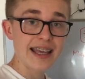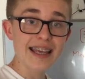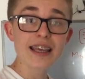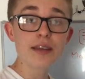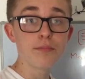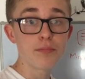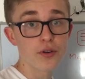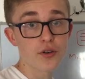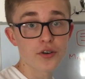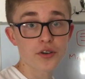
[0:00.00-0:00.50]

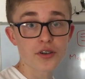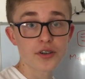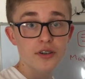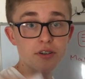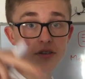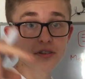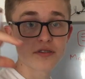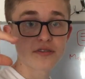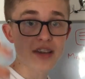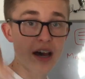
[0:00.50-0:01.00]
ebook
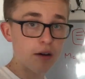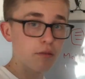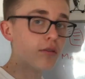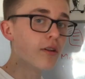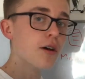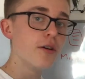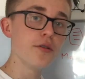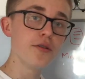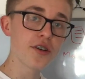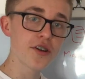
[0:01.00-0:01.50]

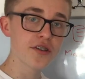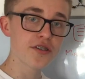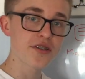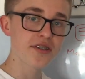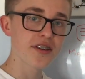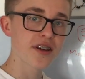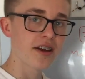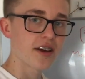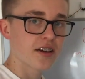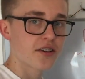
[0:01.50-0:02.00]
downloaders